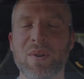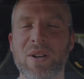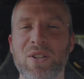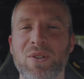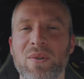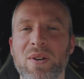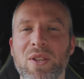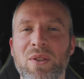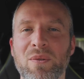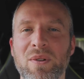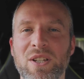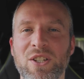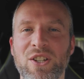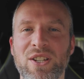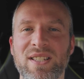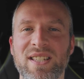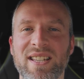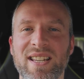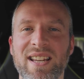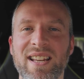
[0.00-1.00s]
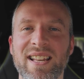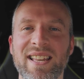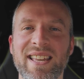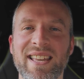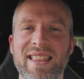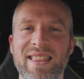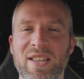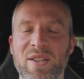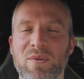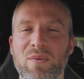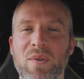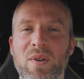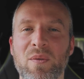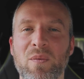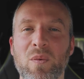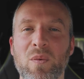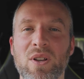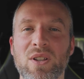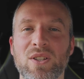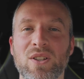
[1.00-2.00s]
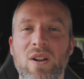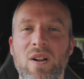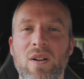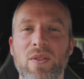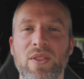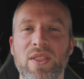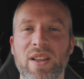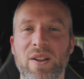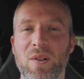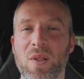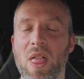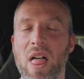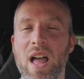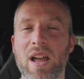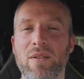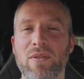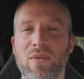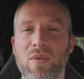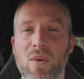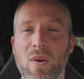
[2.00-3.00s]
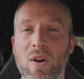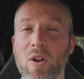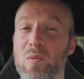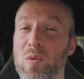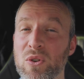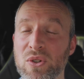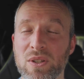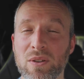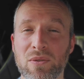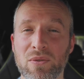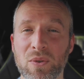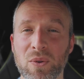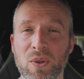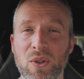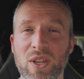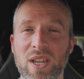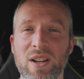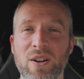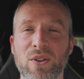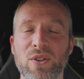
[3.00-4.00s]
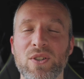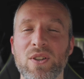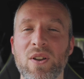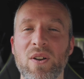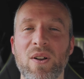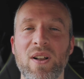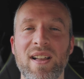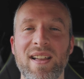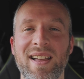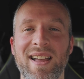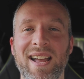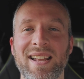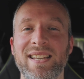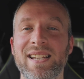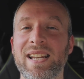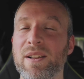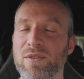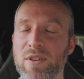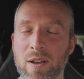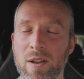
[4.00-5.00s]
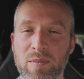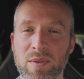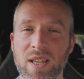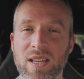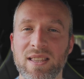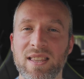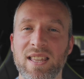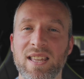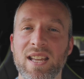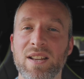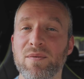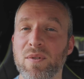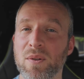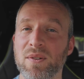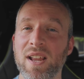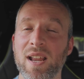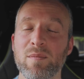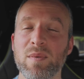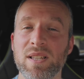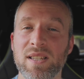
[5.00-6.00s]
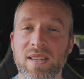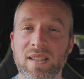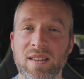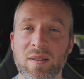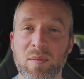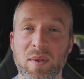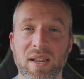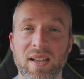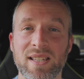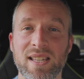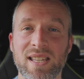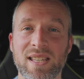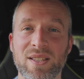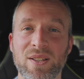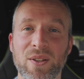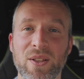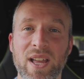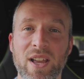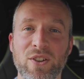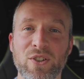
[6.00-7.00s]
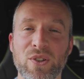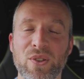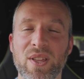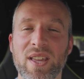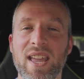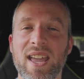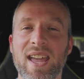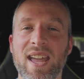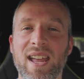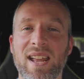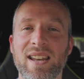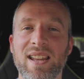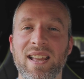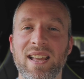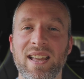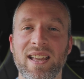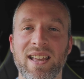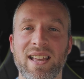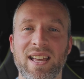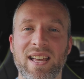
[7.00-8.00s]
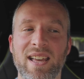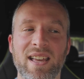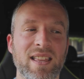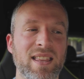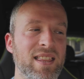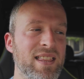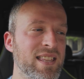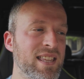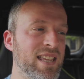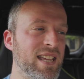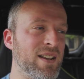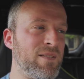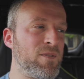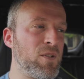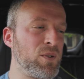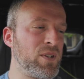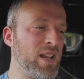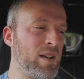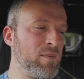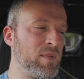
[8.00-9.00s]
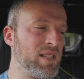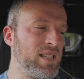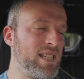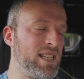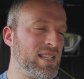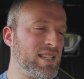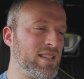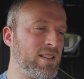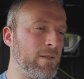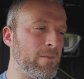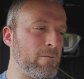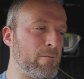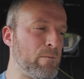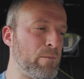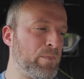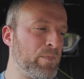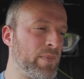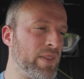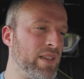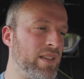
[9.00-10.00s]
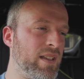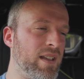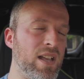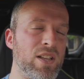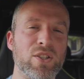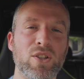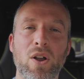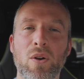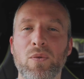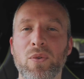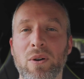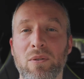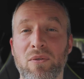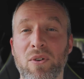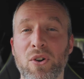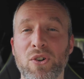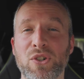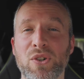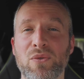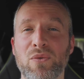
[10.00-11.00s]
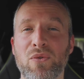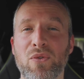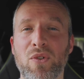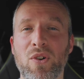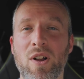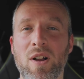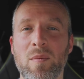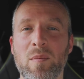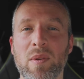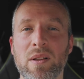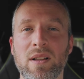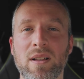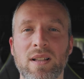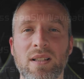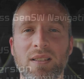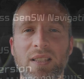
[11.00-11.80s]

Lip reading: a 2023 GT, this one was on their lot for almost a full year. So I did have to update the infotainment system because it still actually had the infotainment system software version from